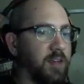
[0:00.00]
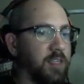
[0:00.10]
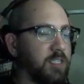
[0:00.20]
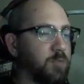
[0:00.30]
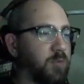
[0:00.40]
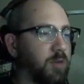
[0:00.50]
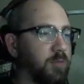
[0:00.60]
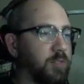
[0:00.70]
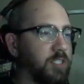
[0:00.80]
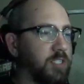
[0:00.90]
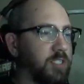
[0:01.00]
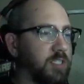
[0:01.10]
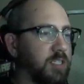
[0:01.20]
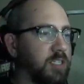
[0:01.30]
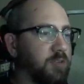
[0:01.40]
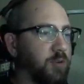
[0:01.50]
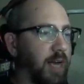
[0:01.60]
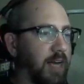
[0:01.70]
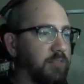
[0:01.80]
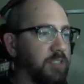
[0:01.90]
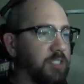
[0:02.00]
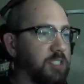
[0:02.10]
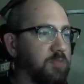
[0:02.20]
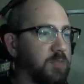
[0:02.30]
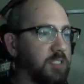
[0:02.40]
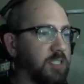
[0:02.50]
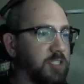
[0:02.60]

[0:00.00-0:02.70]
It's probably just that if you have the achievements, they